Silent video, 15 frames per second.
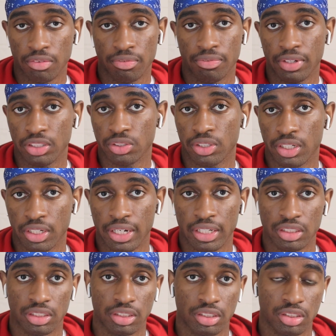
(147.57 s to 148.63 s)
fix your
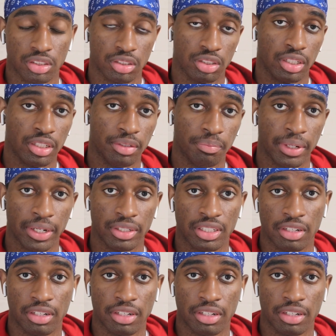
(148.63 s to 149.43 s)
connections, get better